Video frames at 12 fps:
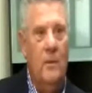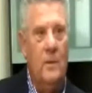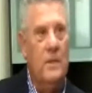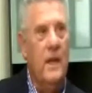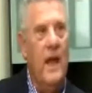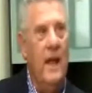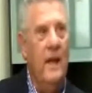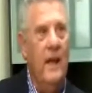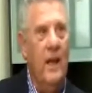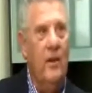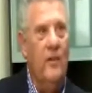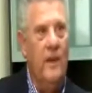was
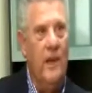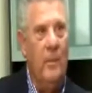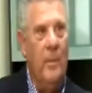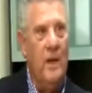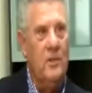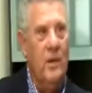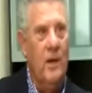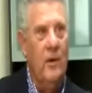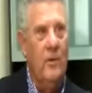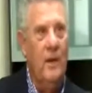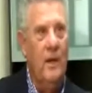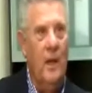caddying out at the Del Paso
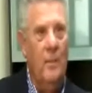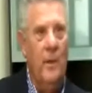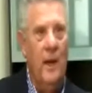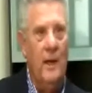Country Club,